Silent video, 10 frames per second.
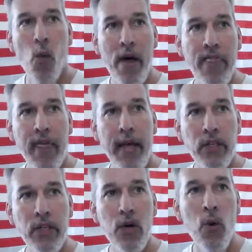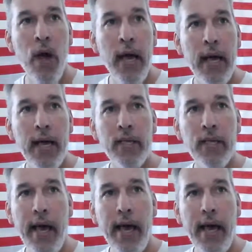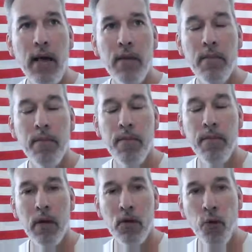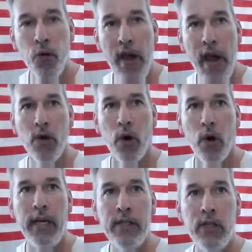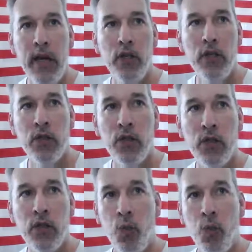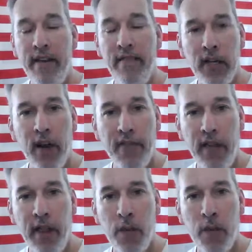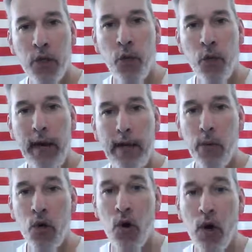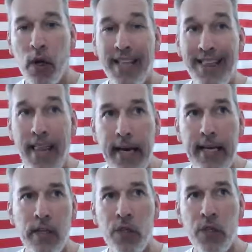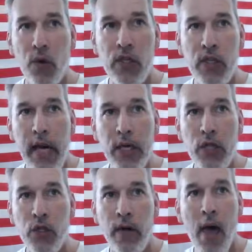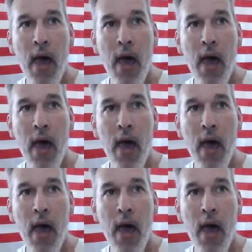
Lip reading: What they do is they create organizations. There's one in Philadelphia that was created. It was called the Ladies Association.